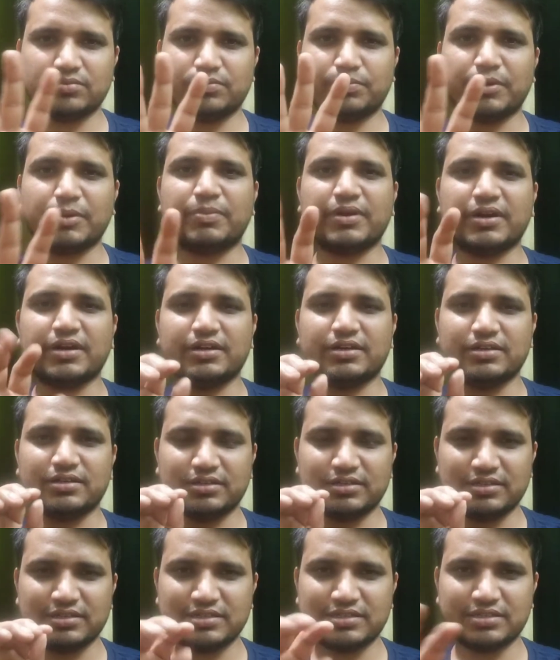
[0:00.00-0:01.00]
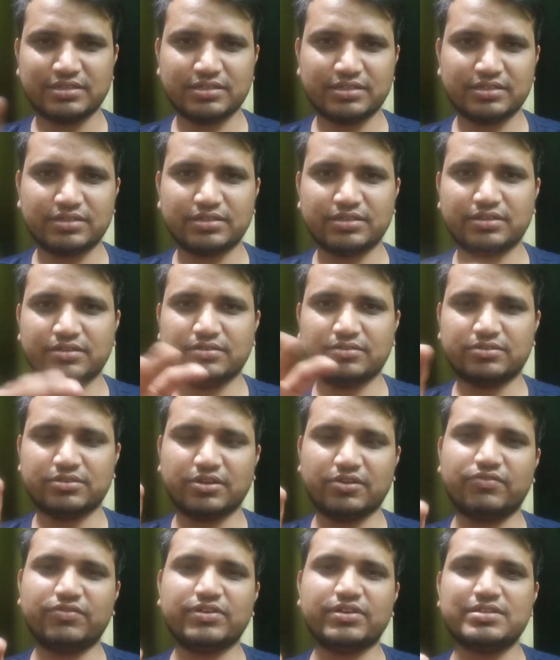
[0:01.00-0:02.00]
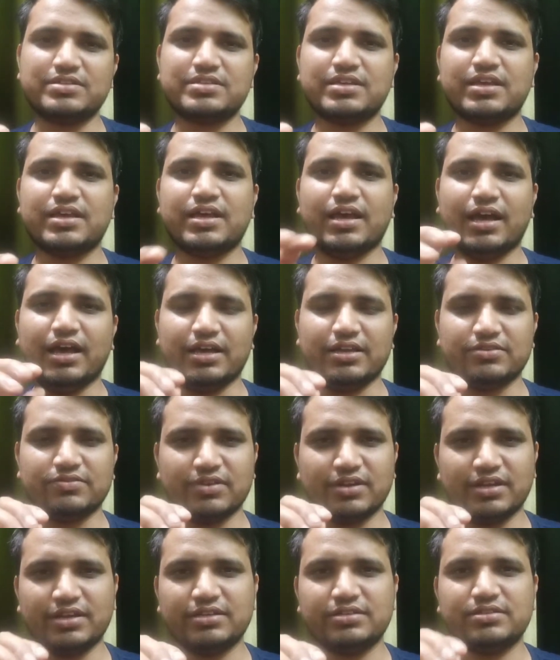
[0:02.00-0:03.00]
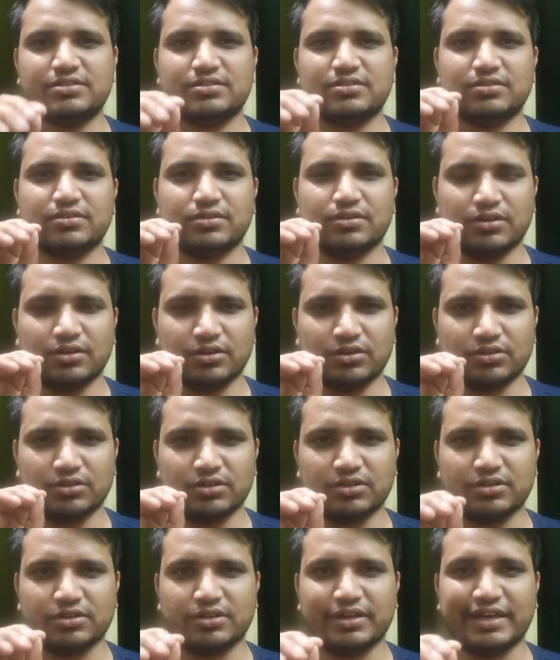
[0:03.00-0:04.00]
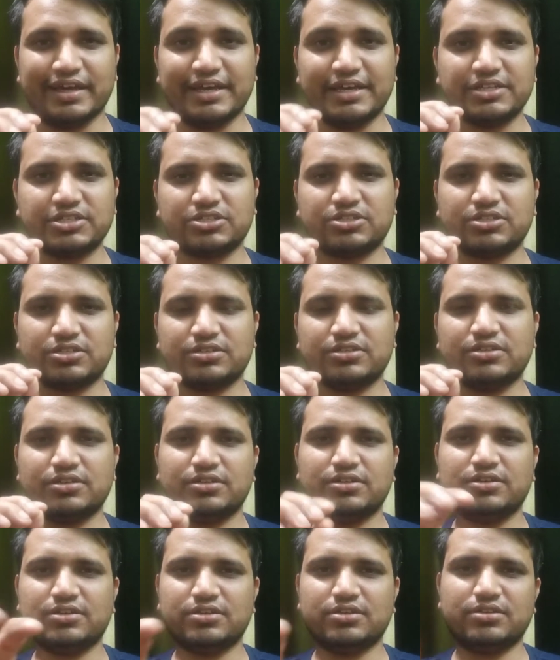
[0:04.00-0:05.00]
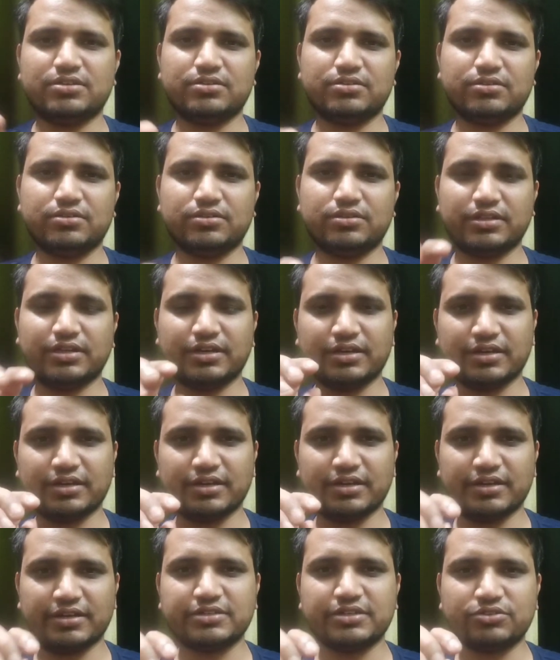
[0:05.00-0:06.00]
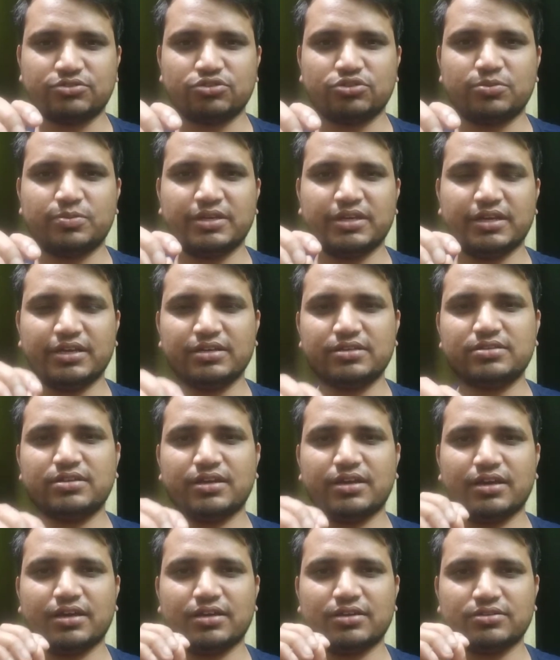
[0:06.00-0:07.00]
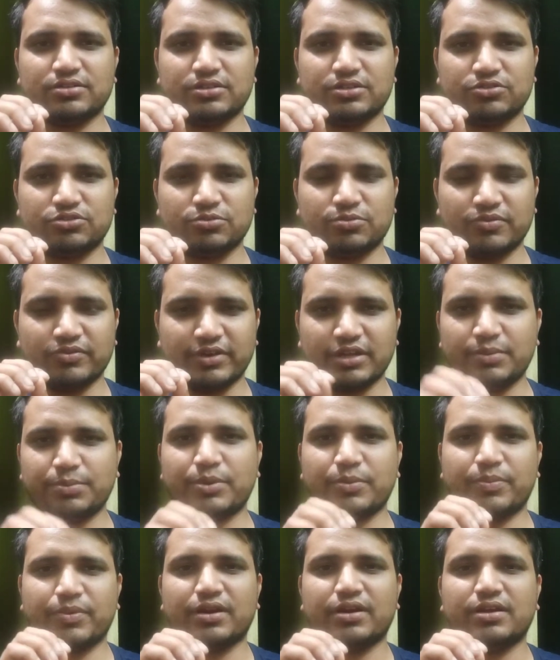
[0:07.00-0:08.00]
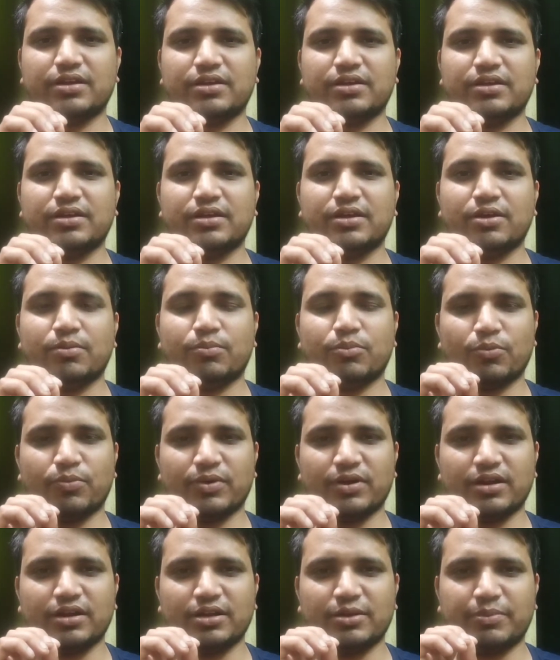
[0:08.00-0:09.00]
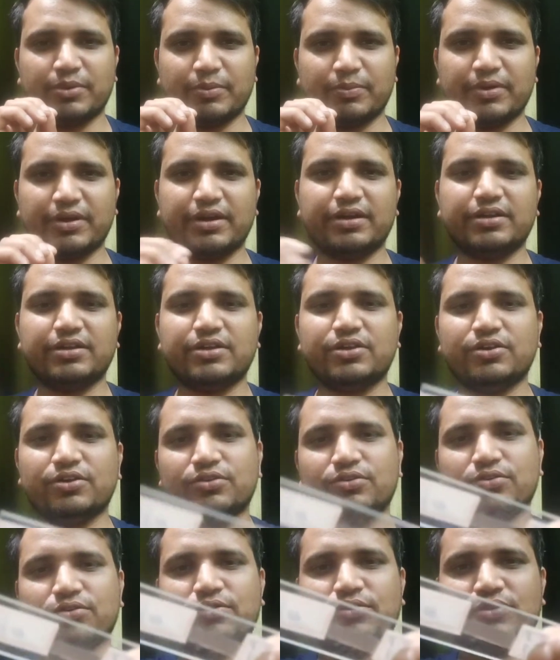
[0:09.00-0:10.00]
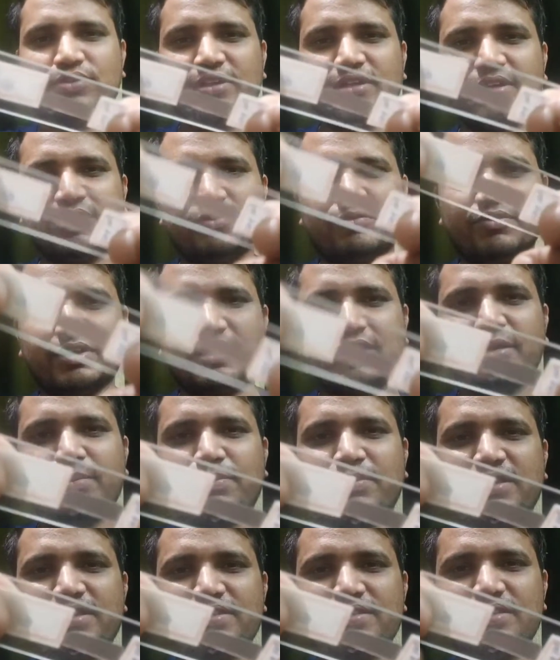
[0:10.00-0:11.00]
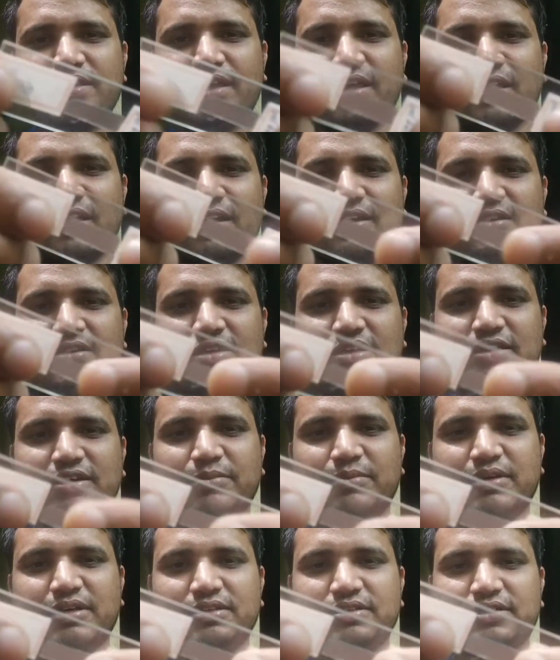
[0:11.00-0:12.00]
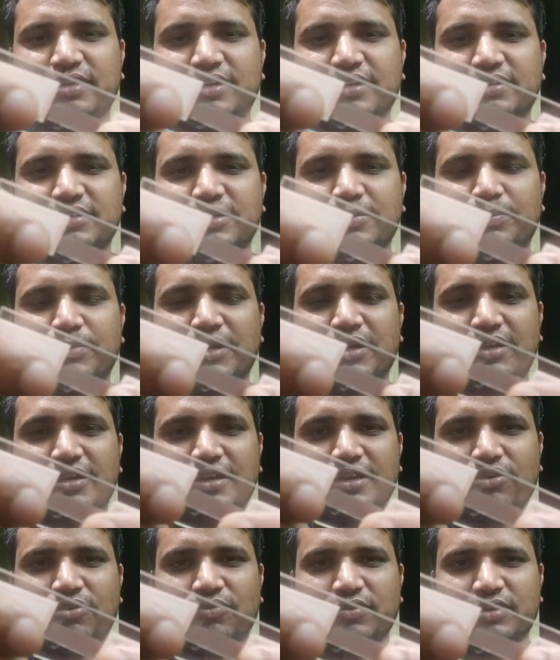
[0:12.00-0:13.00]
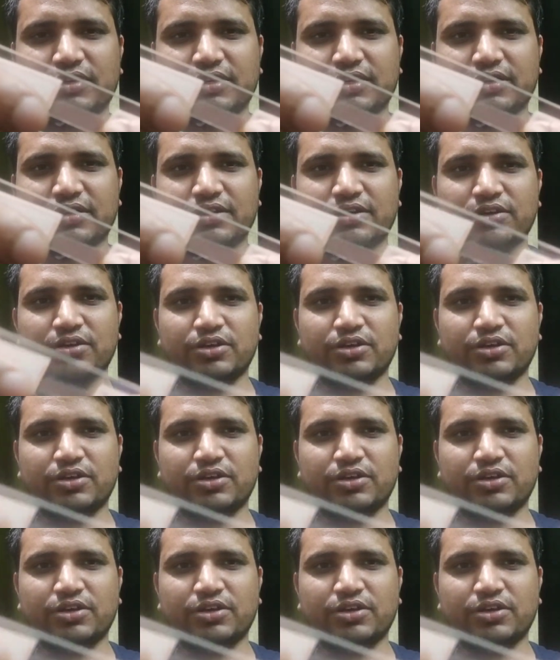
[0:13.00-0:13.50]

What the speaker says: prepared surface, as well as the etched, the region should be etched and it should be very properly prepared. So there we keep this and the image gets imprinted over here.